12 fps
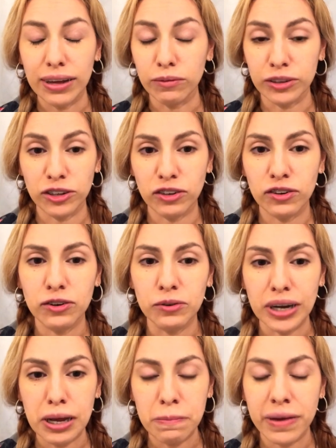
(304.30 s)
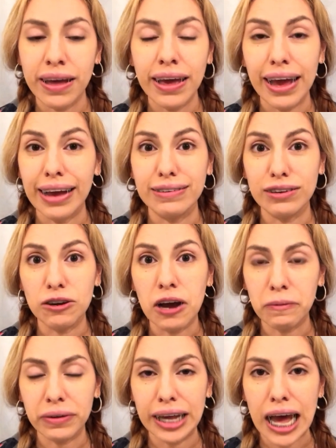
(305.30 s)
it was just a dream. It did
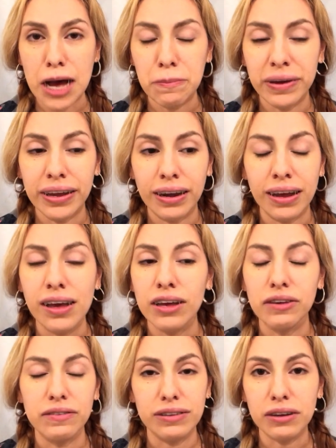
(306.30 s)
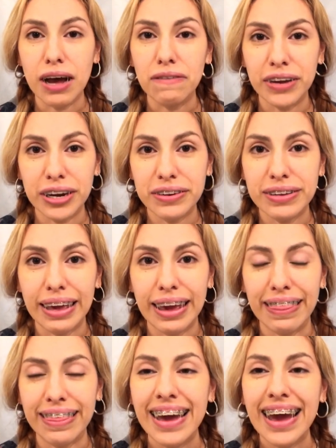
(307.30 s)
not really happen. You still have all your
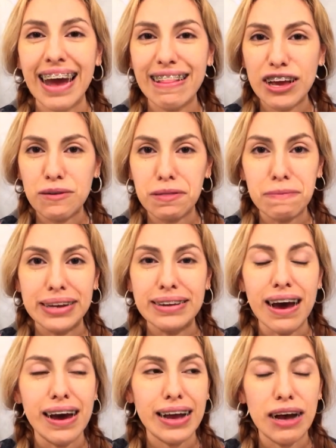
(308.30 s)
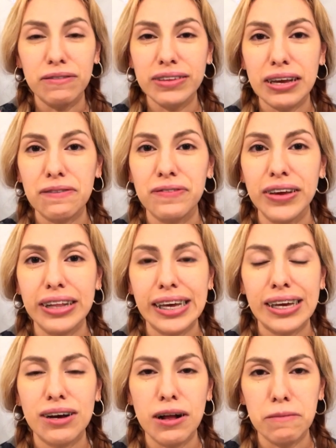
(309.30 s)
teeth. And like with my tongue, I was like
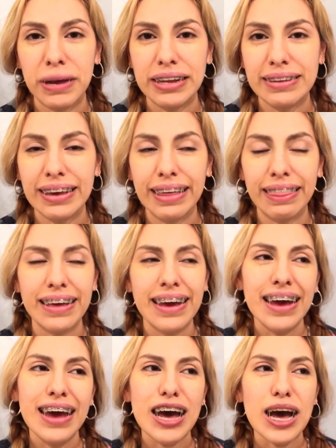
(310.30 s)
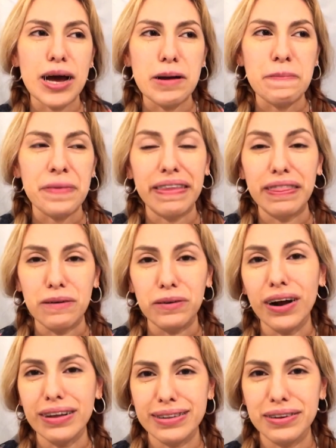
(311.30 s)
feeling all my teeth. And they were
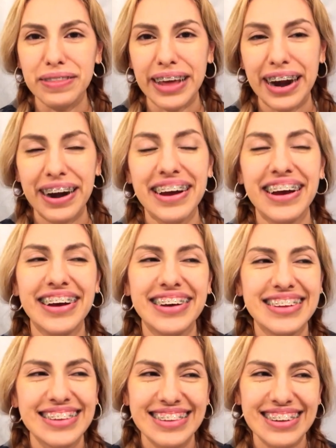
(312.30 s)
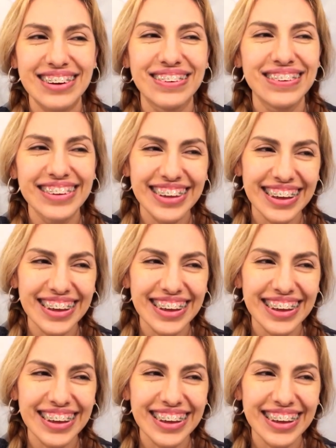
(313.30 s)
all still there. So,